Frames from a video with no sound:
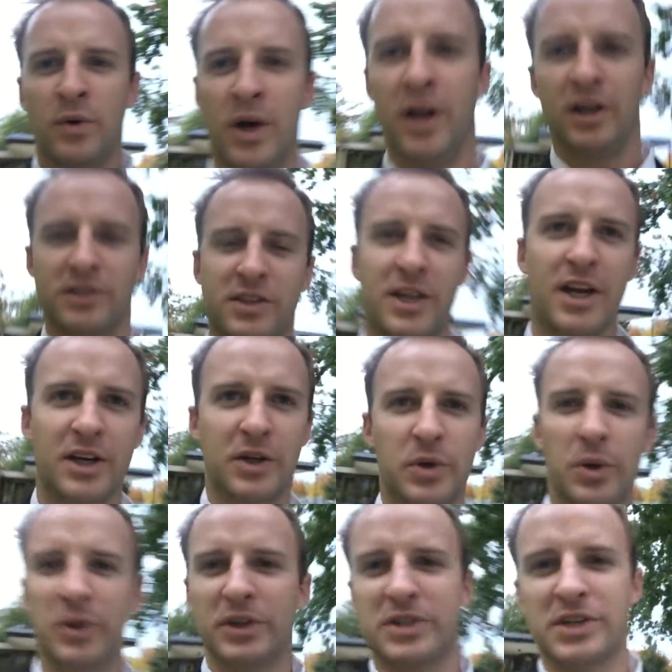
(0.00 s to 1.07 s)
Well, it's kind of
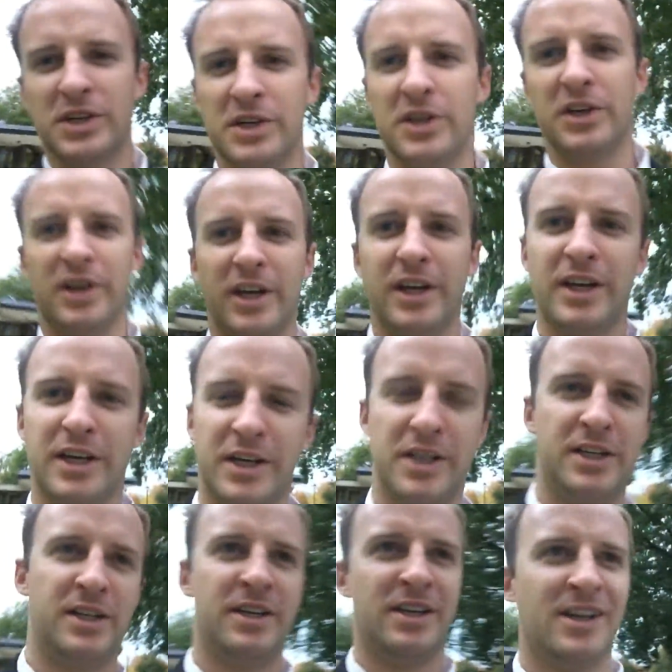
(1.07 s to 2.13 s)
cool to see your, uh,
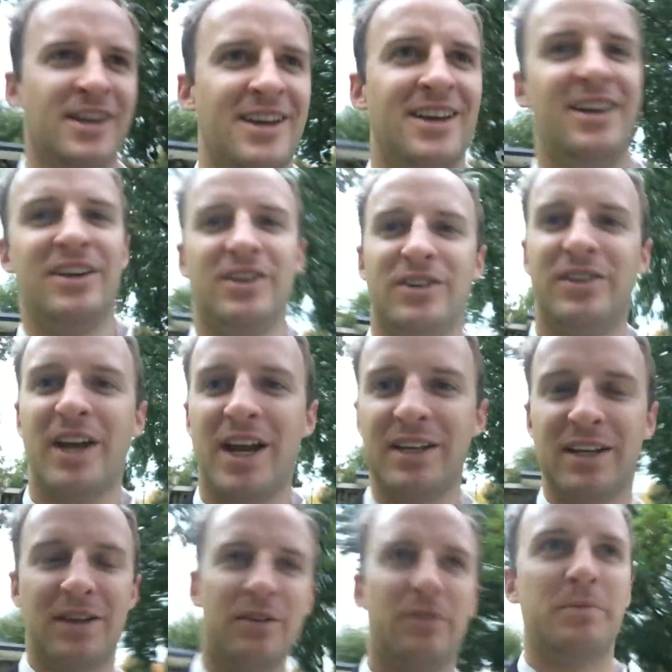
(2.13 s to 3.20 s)
your
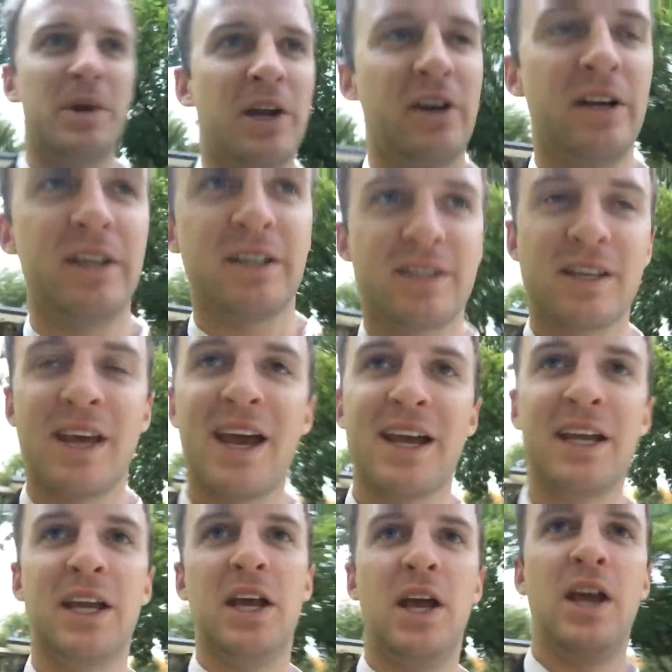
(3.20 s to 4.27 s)
dad get remarried. It's
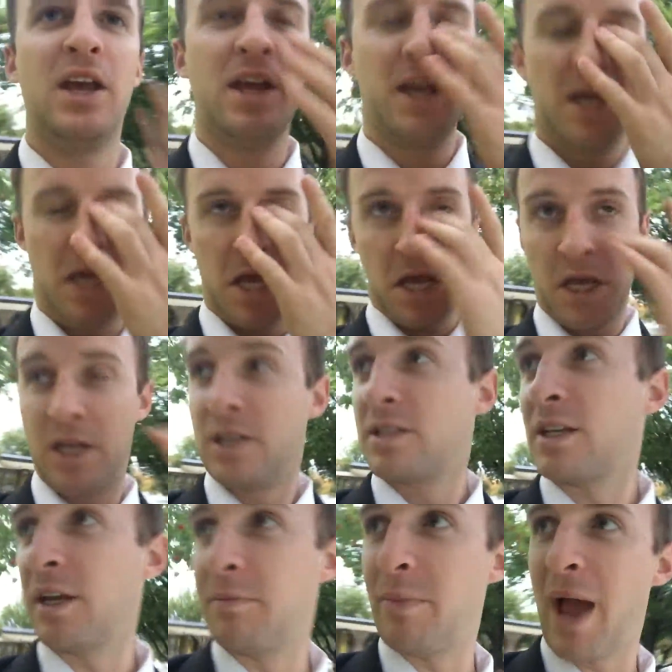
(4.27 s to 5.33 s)
like,
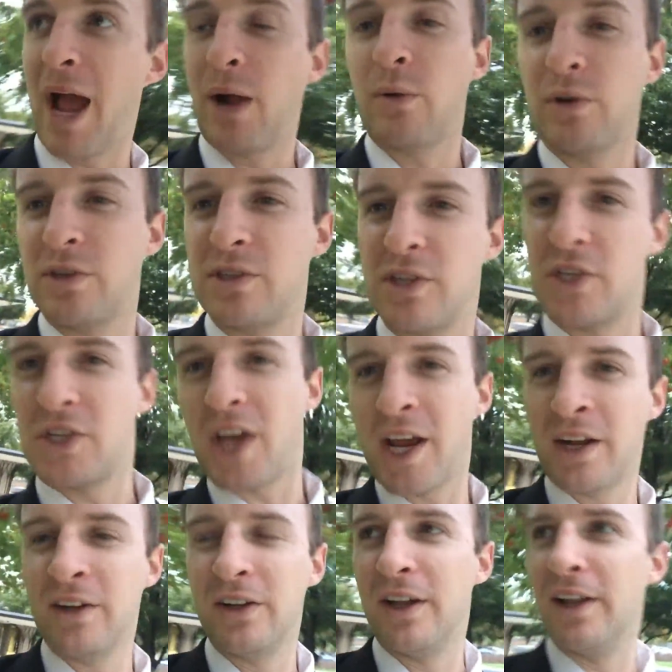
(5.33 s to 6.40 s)
it's like backwards the
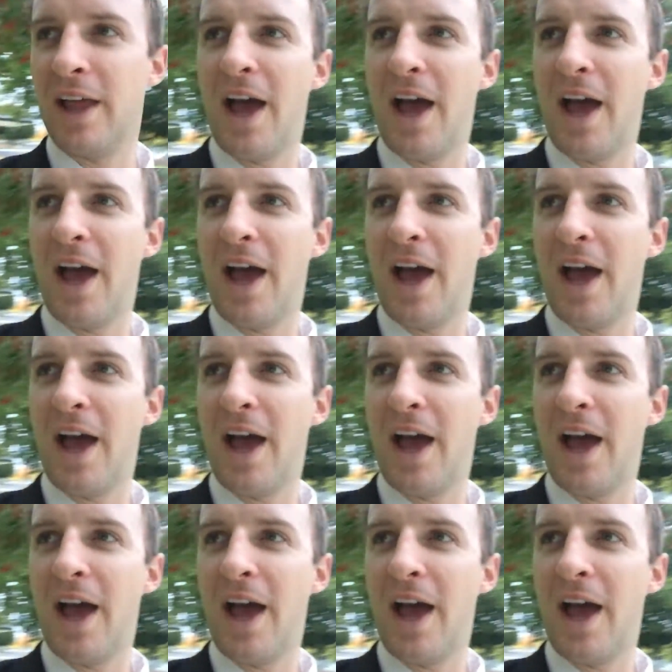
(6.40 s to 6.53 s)
cycle of